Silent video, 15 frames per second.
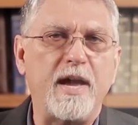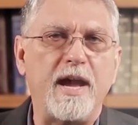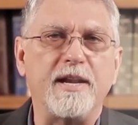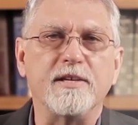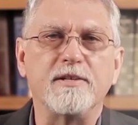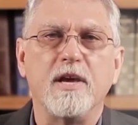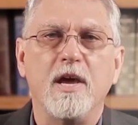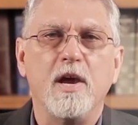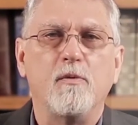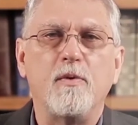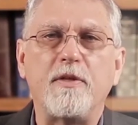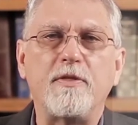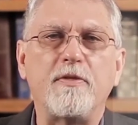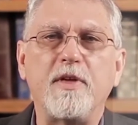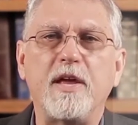That is,
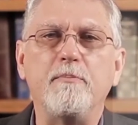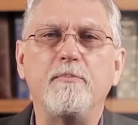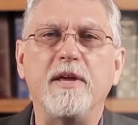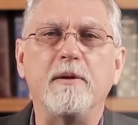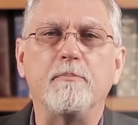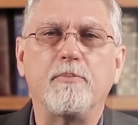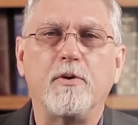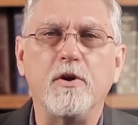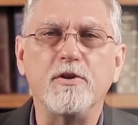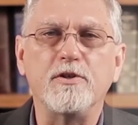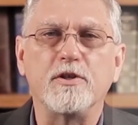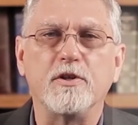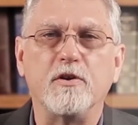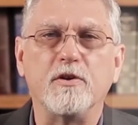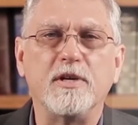rather than being
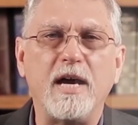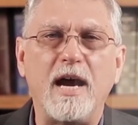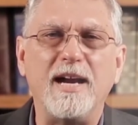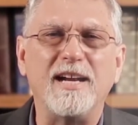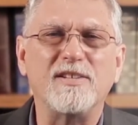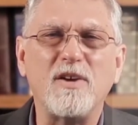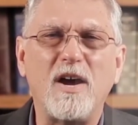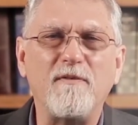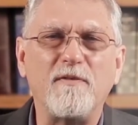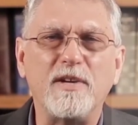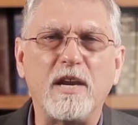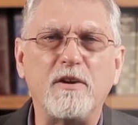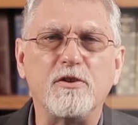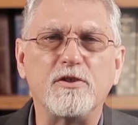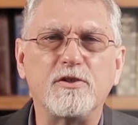personal, God is
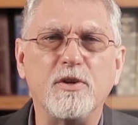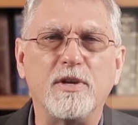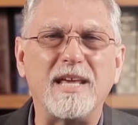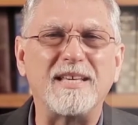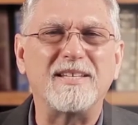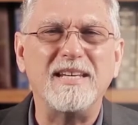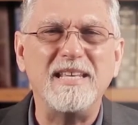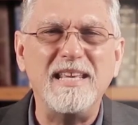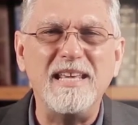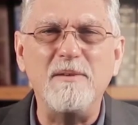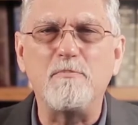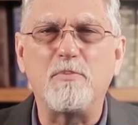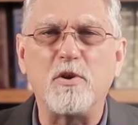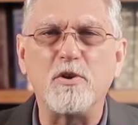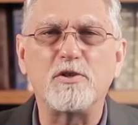often understood as an
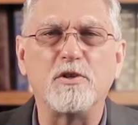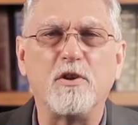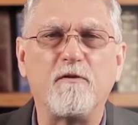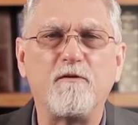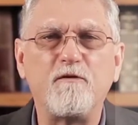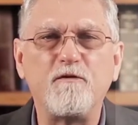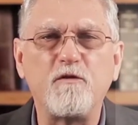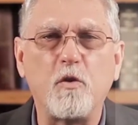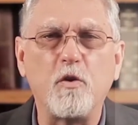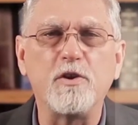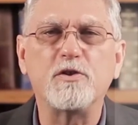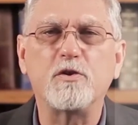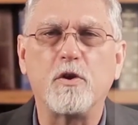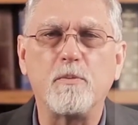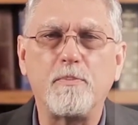impersonal
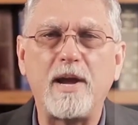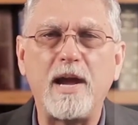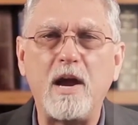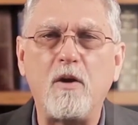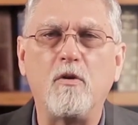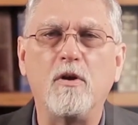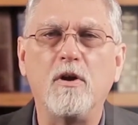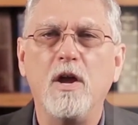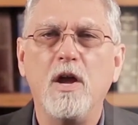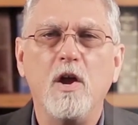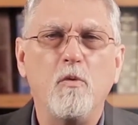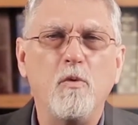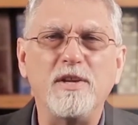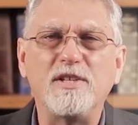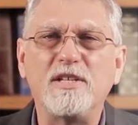force or power
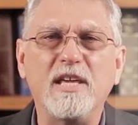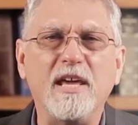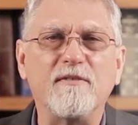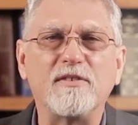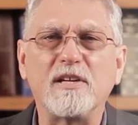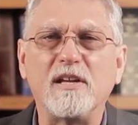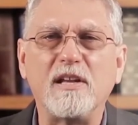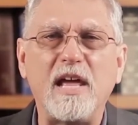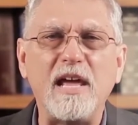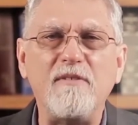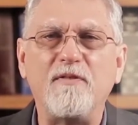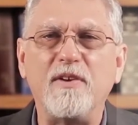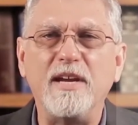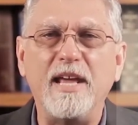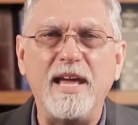which gives
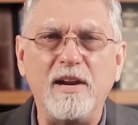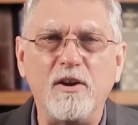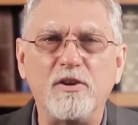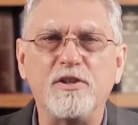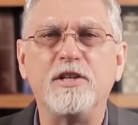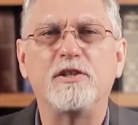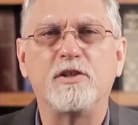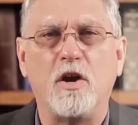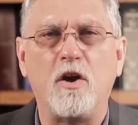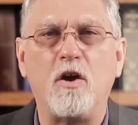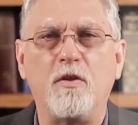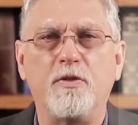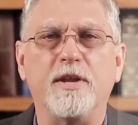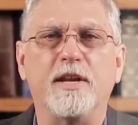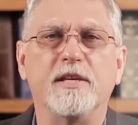life and energy to
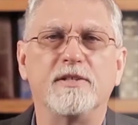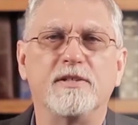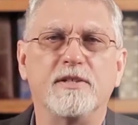all that